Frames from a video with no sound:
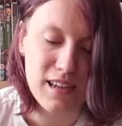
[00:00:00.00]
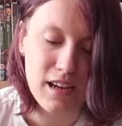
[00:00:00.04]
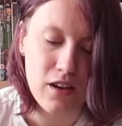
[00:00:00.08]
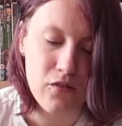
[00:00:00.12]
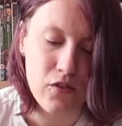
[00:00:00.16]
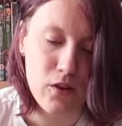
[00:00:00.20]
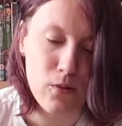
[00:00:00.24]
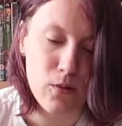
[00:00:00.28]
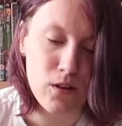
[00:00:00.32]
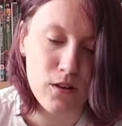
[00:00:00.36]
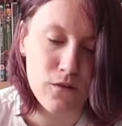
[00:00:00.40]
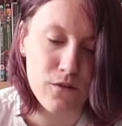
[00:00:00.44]
yeah,
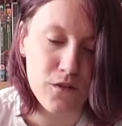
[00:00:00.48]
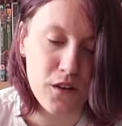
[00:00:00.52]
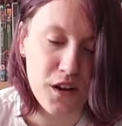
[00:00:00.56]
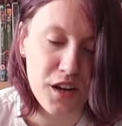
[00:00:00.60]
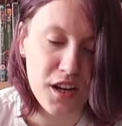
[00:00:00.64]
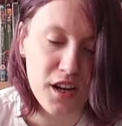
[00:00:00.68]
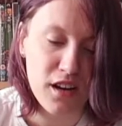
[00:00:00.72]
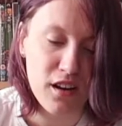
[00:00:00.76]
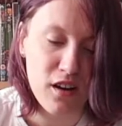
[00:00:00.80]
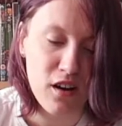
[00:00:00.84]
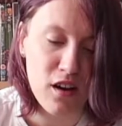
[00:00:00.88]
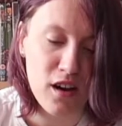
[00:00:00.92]
if you want a
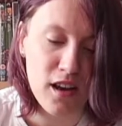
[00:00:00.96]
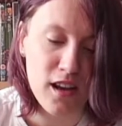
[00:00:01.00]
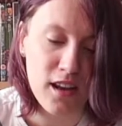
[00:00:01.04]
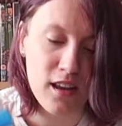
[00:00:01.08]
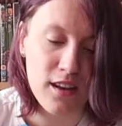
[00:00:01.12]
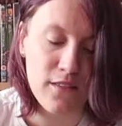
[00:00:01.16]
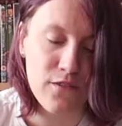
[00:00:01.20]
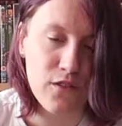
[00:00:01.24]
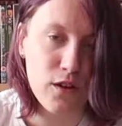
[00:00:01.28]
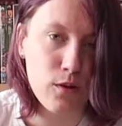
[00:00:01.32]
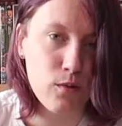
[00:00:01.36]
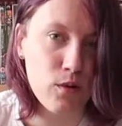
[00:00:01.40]
funny night
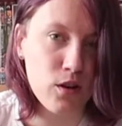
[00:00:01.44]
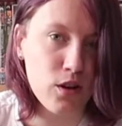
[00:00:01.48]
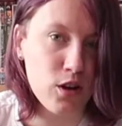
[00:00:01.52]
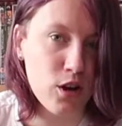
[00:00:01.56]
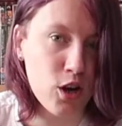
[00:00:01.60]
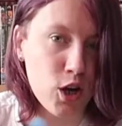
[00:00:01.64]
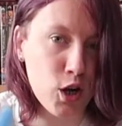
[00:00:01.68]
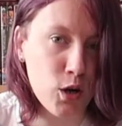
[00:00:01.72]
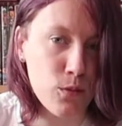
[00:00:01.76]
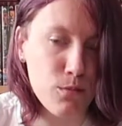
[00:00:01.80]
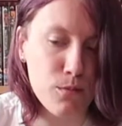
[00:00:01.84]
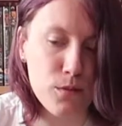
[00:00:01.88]
and if you want a
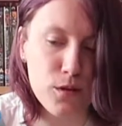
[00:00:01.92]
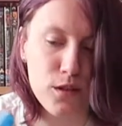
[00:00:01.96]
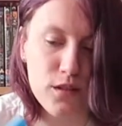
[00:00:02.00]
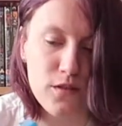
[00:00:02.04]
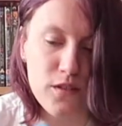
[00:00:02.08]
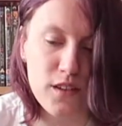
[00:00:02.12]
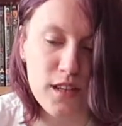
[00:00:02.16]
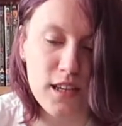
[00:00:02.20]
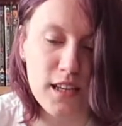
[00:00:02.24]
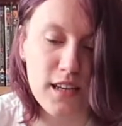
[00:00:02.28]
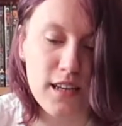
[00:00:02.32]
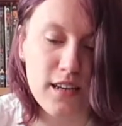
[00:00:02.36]
cop
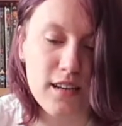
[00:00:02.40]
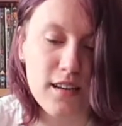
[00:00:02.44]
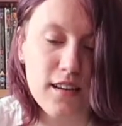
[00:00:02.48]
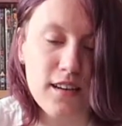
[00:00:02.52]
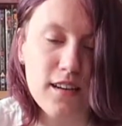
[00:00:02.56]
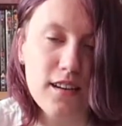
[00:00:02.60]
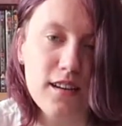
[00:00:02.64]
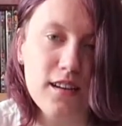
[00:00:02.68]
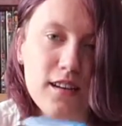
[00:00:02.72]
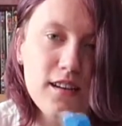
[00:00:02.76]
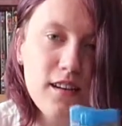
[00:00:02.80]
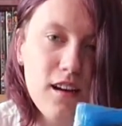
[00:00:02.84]
movie,
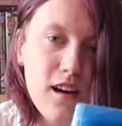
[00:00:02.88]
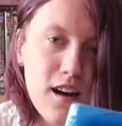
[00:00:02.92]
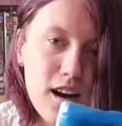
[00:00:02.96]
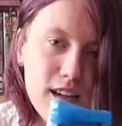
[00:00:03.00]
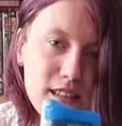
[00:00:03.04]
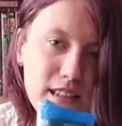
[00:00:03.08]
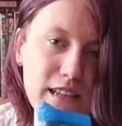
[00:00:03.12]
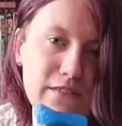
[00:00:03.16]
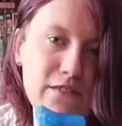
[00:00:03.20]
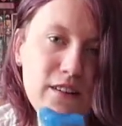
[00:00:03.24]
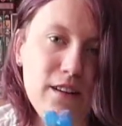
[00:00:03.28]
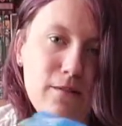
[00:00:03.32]

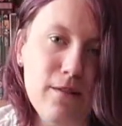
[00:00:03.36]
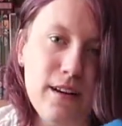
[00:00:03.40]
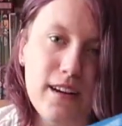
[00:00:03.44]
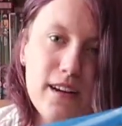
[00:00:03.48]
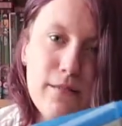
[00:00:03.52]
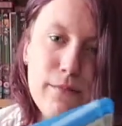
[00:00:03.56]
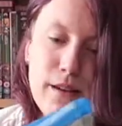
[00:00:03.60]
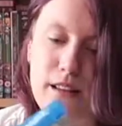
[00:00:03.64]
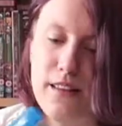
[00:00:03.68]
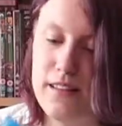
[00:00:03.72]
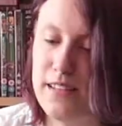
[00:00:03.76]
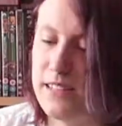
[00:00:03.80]
I definitely
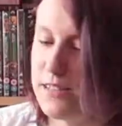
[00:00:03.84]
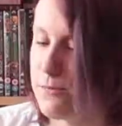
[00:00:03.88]
recommend